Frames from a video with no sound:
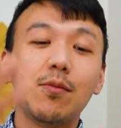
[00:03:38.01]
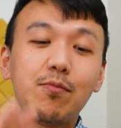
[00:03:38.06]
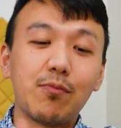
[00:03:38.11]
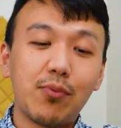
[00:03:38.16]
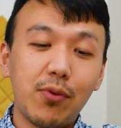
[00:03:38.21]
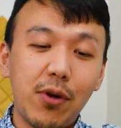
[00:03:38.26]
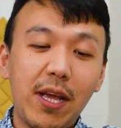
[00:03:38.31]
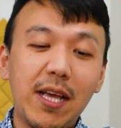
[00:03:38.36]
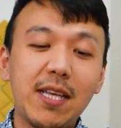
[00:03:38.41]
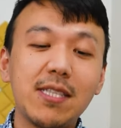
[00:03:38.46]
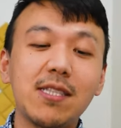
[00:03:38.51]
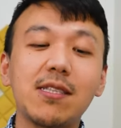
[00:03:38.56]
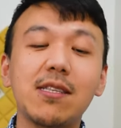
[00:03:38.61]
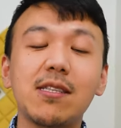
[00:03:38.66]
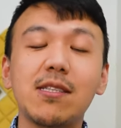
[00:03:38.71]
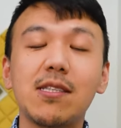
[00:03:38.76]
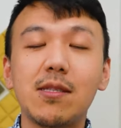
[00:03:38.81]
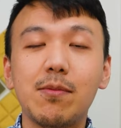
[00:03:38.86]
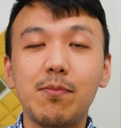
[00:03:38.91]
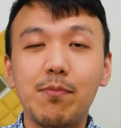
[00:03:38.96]
braised
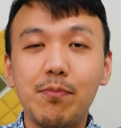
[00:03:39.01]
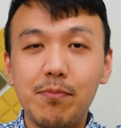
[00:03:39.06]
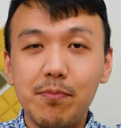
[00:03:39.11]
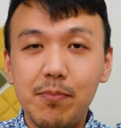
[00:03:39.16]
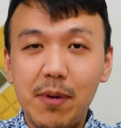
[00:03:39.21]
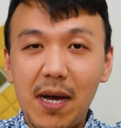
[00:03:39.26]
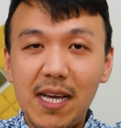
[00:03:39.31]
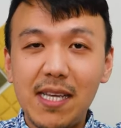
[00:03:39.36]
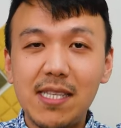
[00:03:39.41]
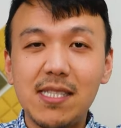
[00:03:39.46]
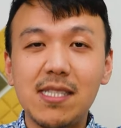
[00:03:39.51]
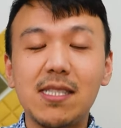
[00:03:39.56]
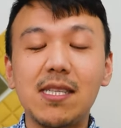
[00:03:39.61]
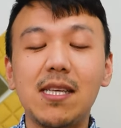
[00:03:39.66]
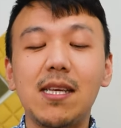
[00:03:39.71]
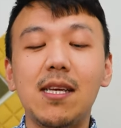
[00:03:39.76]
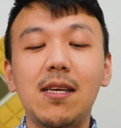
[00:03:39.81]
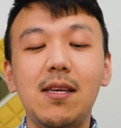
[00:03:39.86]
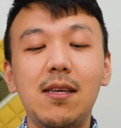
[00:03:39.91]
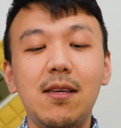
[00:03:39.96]

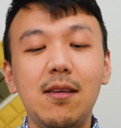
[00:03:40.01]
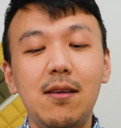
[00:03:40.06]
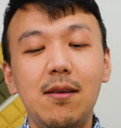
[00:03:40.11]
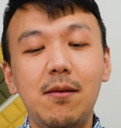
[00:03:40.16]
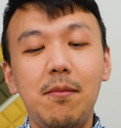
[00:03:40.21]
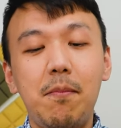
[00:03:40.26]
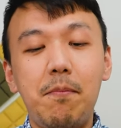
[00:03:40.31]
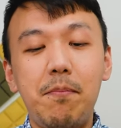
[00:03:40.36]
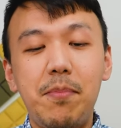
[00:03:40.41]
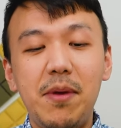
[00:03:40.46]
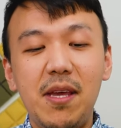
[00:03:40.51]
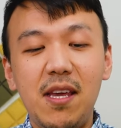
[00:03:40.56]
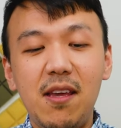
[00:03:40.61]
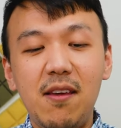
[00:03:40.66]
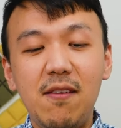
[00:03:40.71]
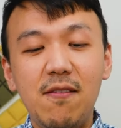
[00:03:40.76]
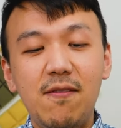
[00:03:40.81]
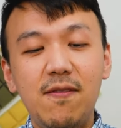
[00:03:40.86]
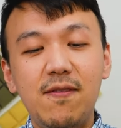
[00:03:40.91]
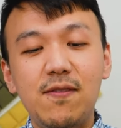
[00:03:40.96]
spicy
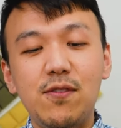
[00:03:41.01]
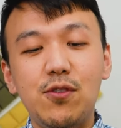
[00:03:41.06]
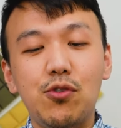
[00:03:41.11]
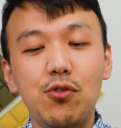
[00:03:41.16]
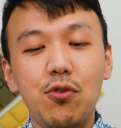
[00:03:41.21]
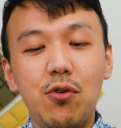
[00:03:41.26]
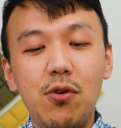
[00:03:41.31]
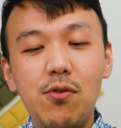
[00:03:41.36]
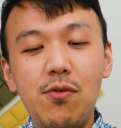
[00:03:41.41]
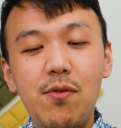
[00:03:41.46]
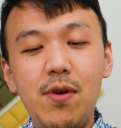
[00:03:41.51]
beef short